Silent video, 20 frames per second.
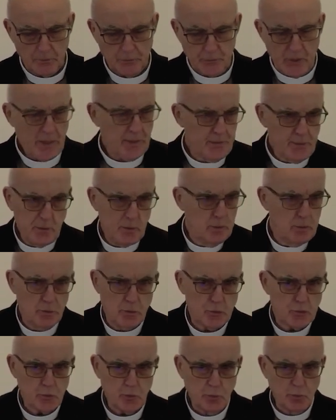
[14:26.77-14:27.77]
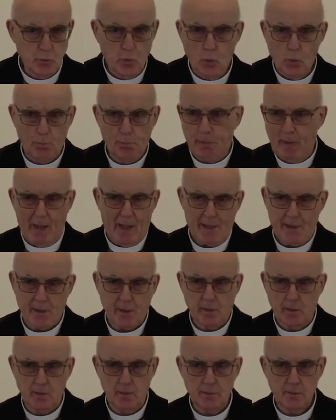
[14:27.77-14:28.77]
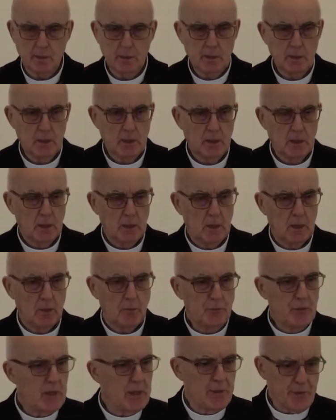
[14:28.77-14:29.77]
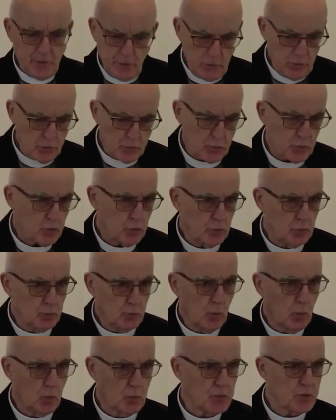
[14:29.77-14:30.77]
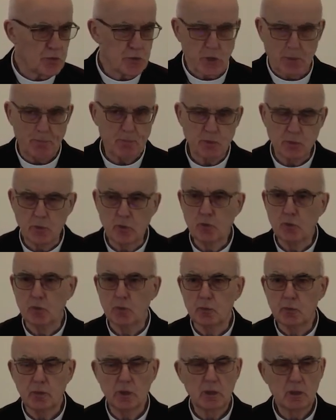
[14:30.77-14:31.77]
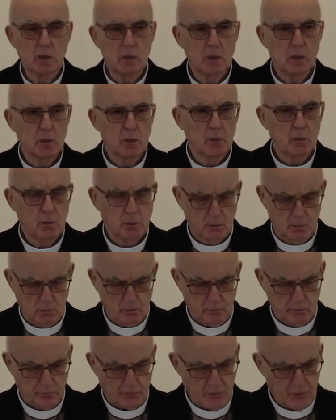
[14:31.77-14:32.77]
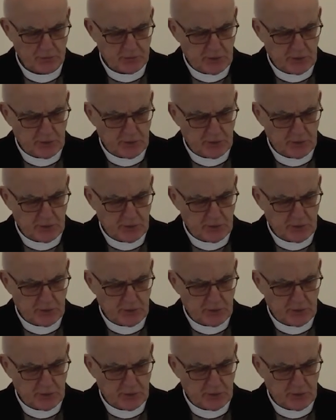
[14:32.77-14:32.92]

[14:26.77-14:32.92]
There is no parallel, there is no substitute for the